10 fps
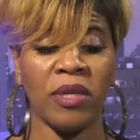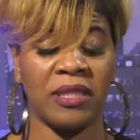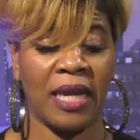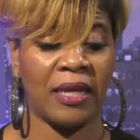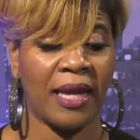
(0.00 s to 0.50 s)

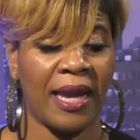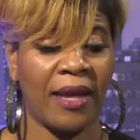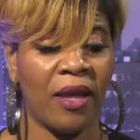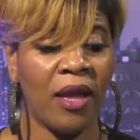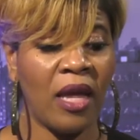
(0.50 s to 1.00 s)
standing
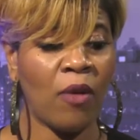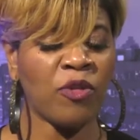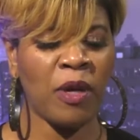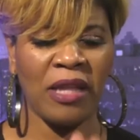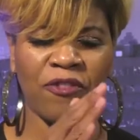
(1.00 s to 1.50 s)
at, it was
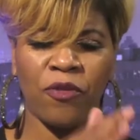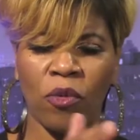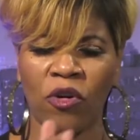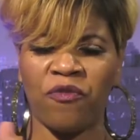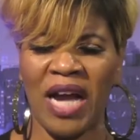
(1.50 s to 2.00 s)
probably like four
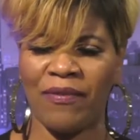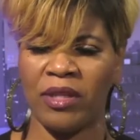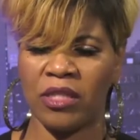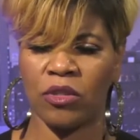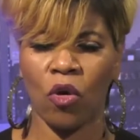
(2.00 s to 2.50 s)
or five of
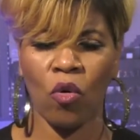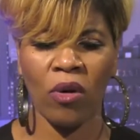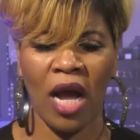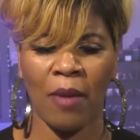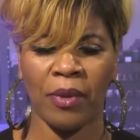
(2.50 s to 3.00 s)
these gold
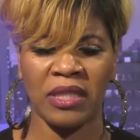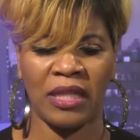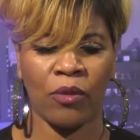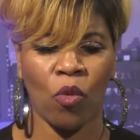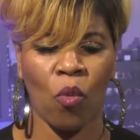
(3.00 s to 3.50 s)
goblets, and
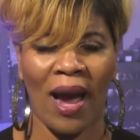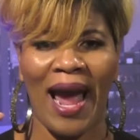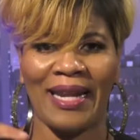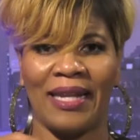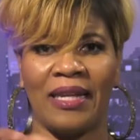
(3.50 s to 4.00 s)
there were
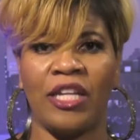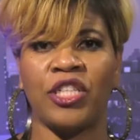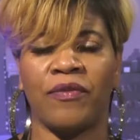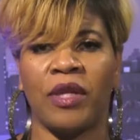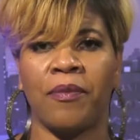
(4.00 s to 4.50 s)
wine in each
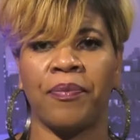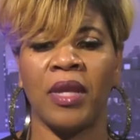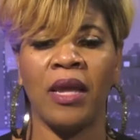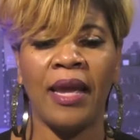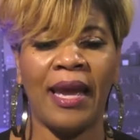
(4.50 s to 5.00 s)
of them.
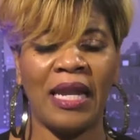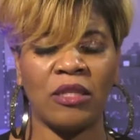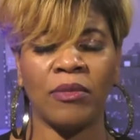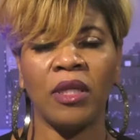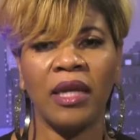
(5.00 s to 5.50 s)
And as
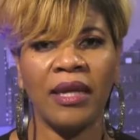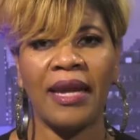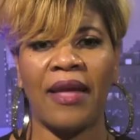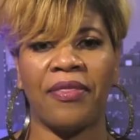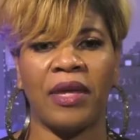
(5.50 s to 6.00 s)
I'm looking
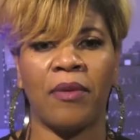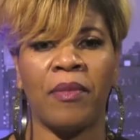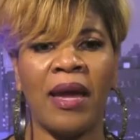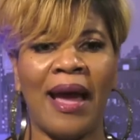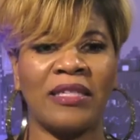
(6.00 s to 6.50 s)
at them,
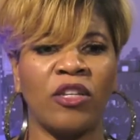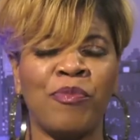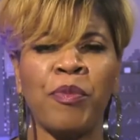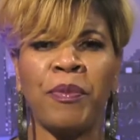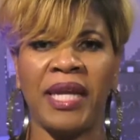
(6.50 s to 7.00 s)
I see all these
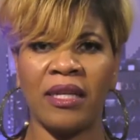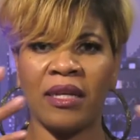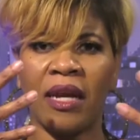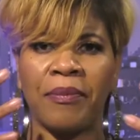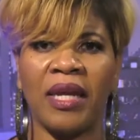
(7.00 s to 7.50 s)
people begin to
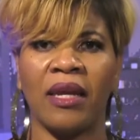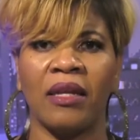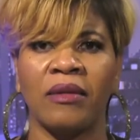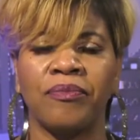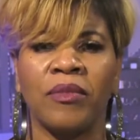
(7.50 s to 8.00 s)
come in.
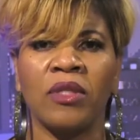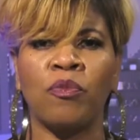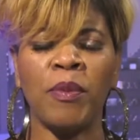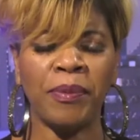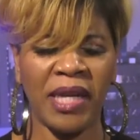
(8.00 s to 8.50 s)
So
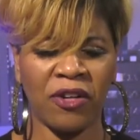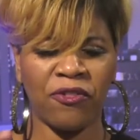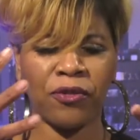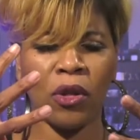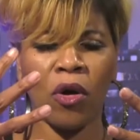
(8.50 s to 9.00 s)
people began to
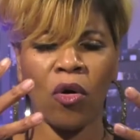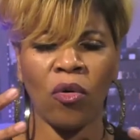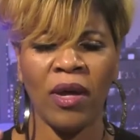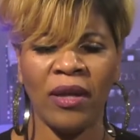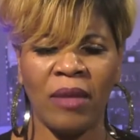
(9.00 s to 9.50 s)

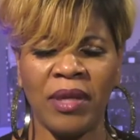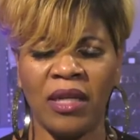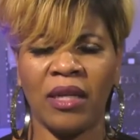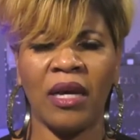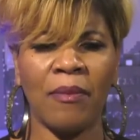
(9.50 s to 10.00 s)
flow. They began
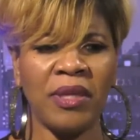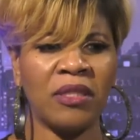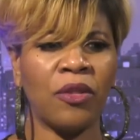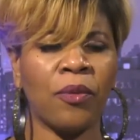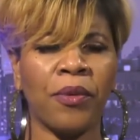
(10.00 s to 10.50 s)
to come
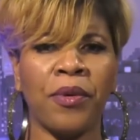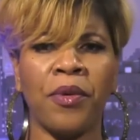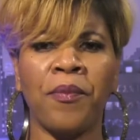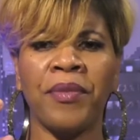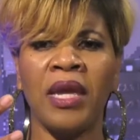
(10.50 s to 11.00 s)
into the
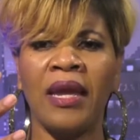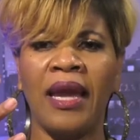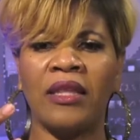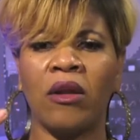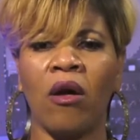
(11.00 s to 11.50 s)
room.
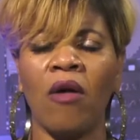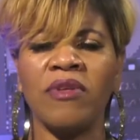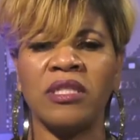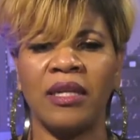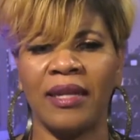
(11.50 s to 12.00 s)
And then all of a
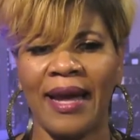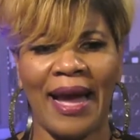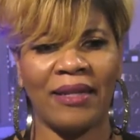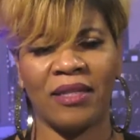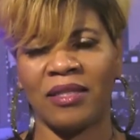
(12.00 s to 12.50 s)
sudden,
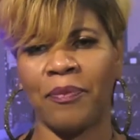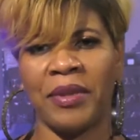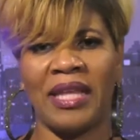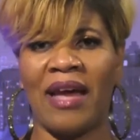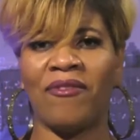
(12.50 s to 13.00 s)
God did
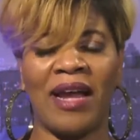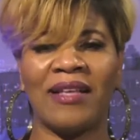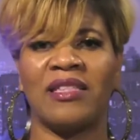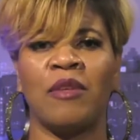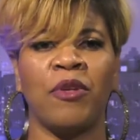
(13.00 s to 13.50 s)
something that I have not
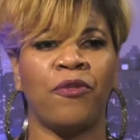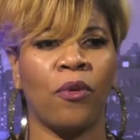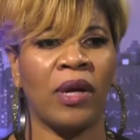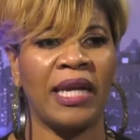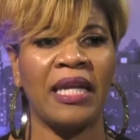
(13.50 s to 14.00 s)
seen
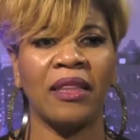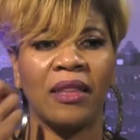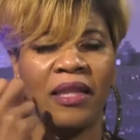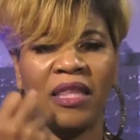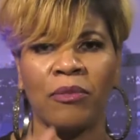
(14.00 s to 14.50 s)
before. He
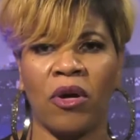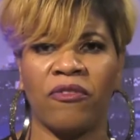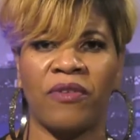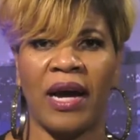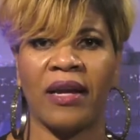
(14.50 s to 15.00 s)
lit them on
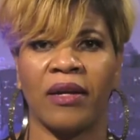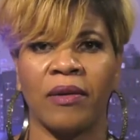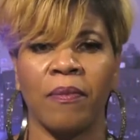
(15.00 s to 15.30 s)
fire.